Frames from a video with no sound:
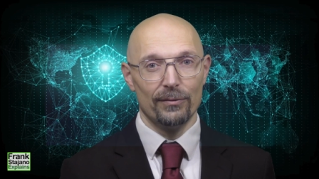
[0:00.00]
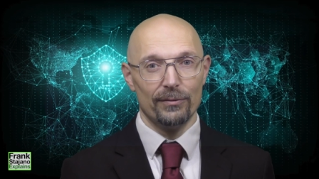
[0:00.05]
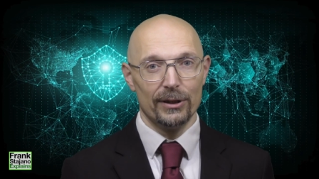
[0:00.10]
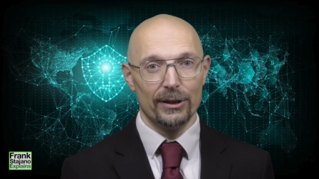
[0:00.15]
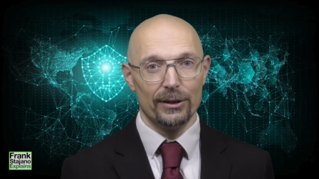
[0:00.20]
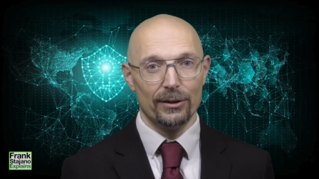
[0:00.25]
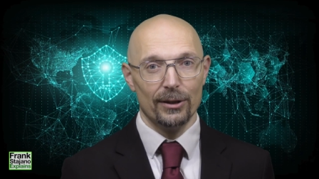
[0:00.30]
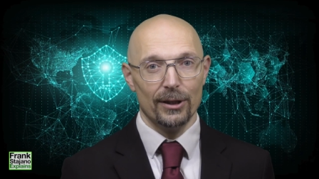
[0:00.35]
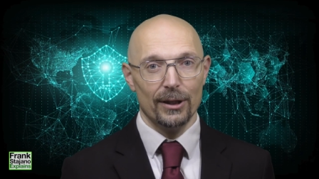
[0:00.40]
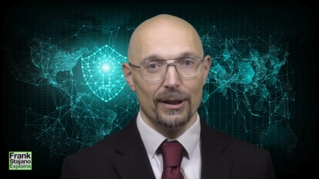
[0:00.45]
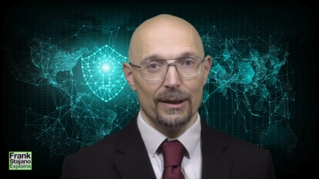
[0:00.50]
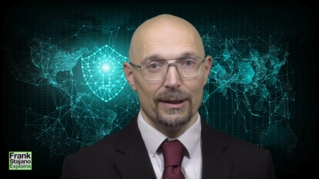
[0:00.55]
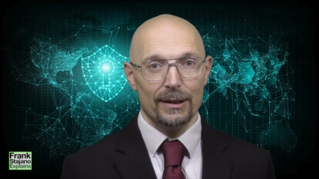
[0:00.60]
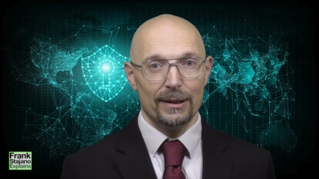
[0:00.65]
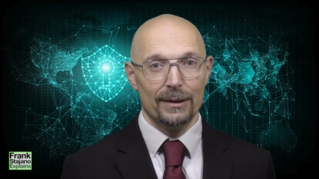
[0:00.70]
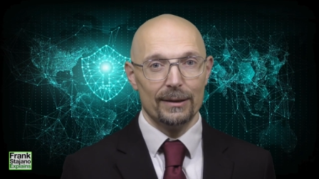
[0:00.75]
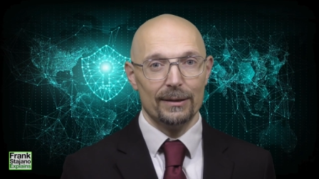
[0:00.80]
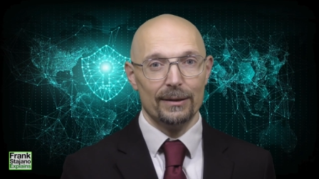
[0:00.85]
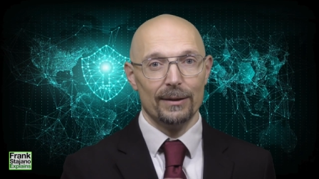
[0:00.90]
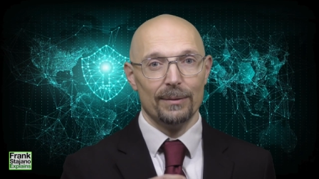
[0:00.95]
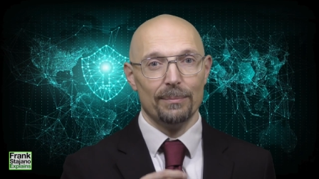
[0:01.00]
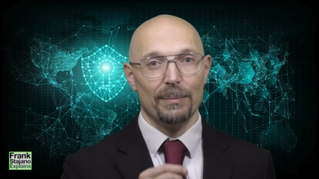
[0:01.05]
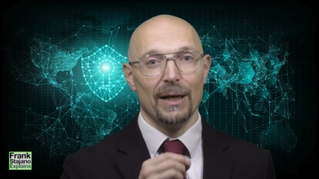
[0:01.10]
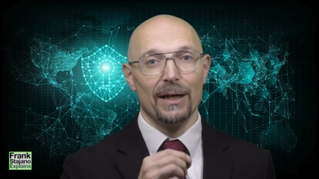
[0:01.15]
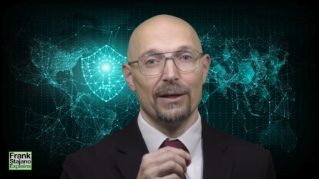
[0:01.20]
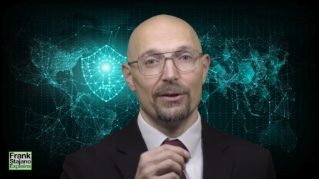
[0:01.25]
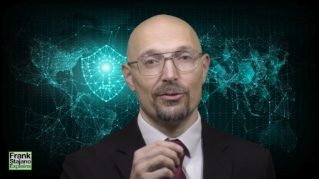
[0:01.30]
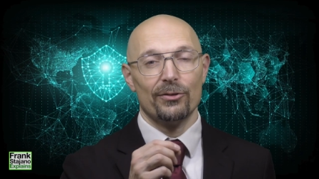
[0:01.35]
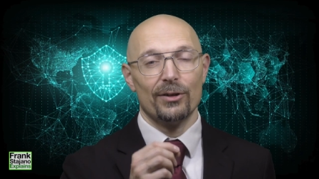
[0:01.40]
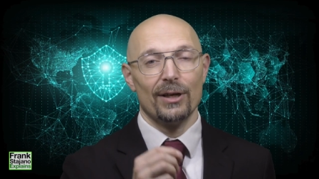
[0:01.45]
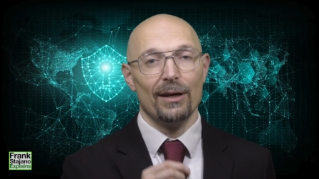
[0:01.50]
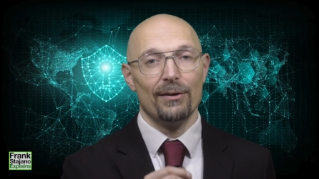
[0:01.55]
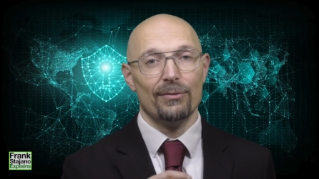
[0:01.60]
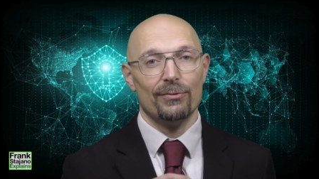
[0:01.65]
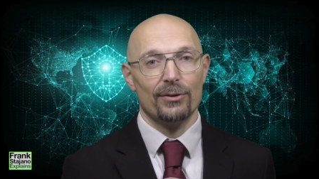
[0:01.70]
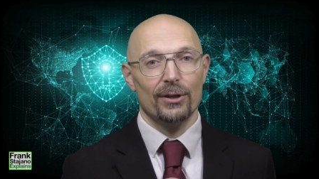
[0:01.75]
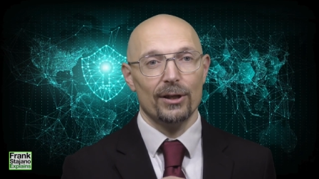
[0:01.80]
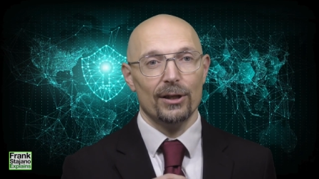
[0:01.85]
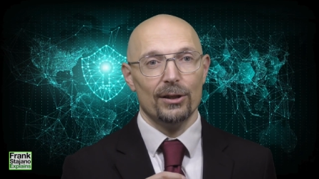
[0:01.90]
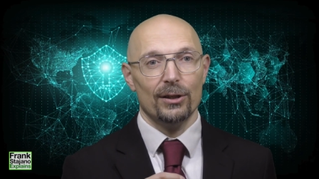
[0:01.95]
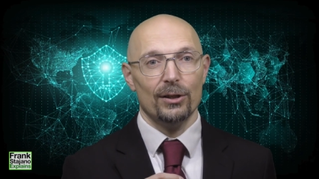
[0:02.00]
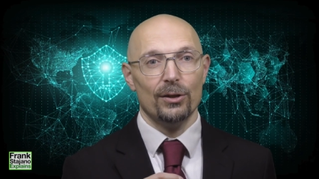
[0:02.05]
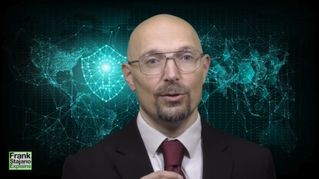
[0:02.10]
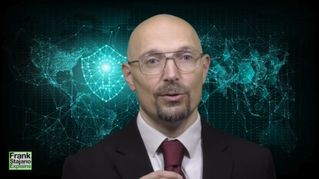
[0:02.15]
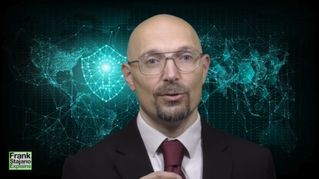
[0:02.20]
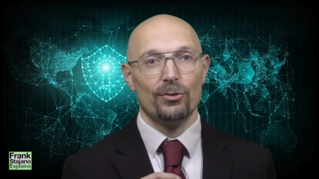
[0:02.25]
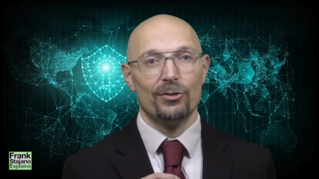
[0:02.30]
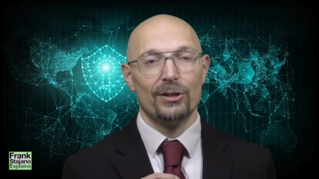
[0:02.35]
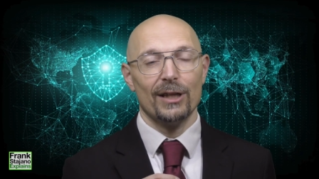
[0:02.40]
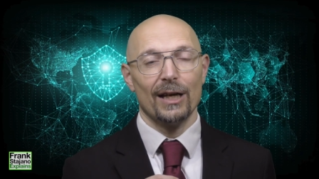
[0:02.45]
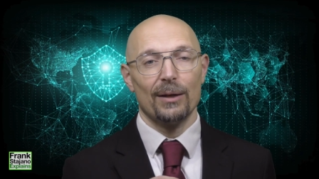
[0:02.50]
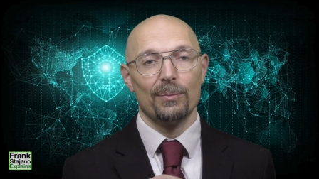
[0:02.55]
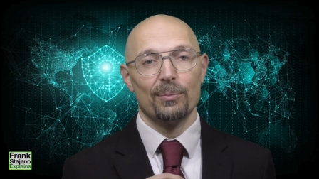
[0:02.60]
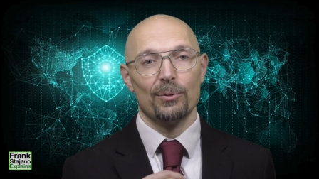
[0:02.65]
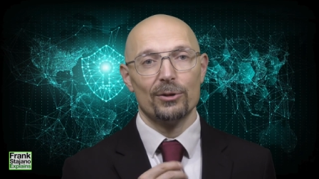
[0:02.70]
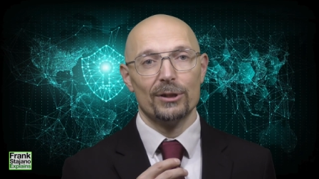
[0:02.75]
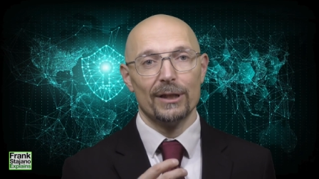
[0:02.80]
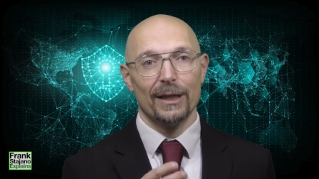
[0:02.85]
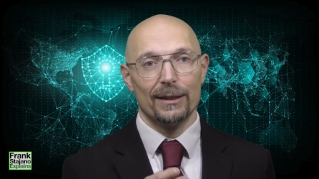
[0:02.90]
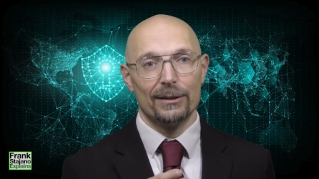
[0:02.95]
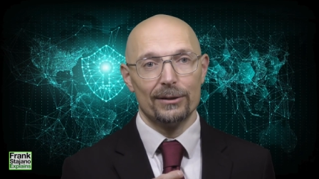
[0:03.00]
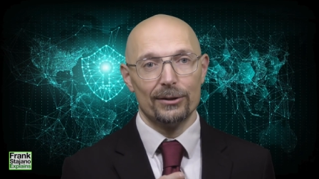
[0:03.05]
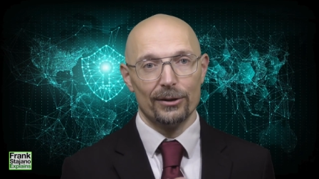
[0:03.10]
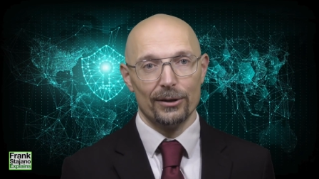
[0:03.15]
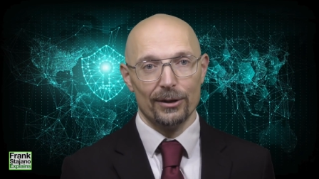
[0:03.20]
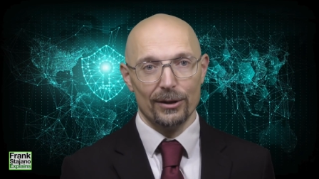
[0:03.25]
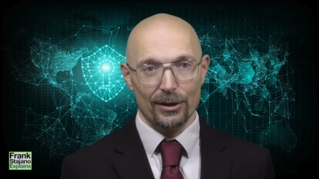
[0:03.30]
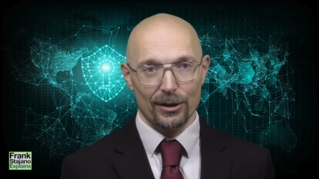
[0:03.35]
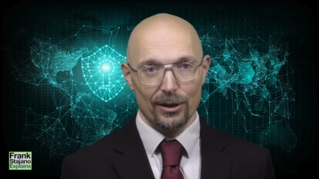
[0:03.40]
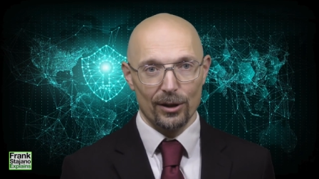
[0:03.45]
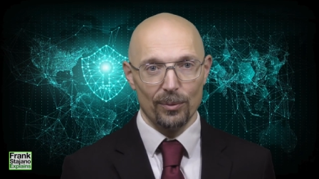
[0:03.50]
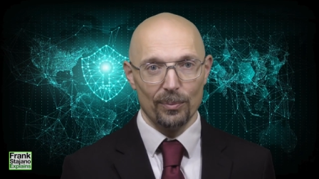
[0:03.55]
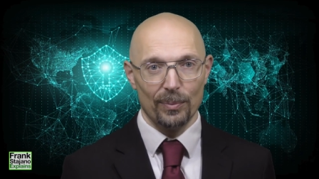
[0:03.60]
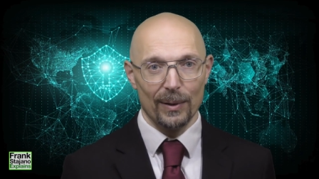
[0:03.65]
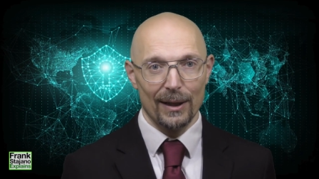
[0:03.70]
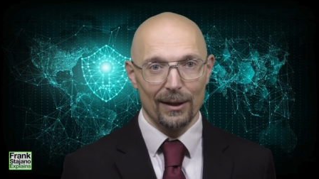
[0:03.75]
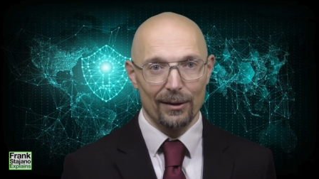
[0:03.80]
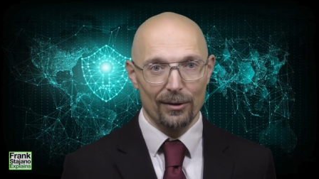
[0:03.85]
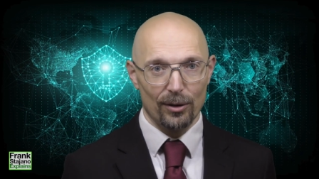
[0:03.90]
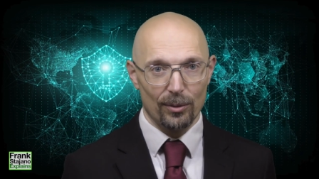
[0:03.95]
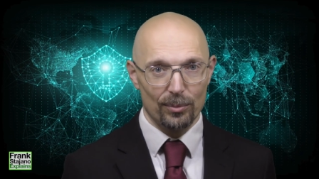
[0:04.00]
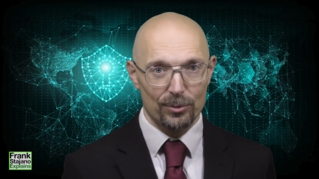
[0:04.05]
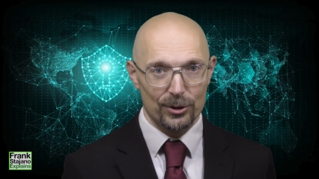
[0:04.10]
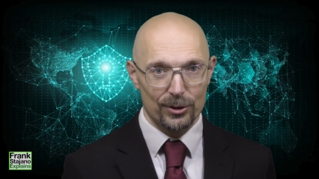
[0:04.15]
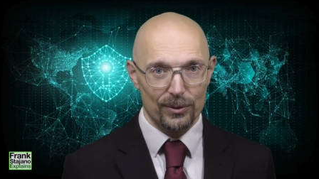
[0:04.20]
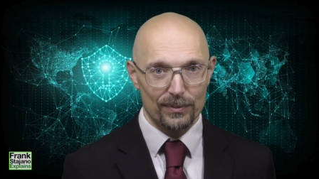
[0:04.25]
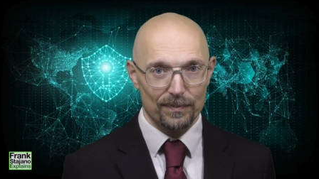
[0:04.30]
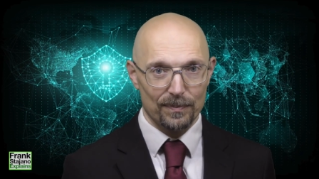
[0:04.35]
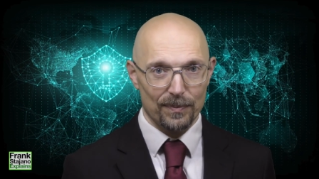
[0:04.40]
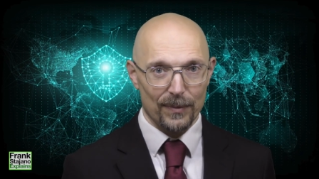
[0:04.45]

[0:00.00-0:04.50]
video, uh, the minus F no stack protector compiler option.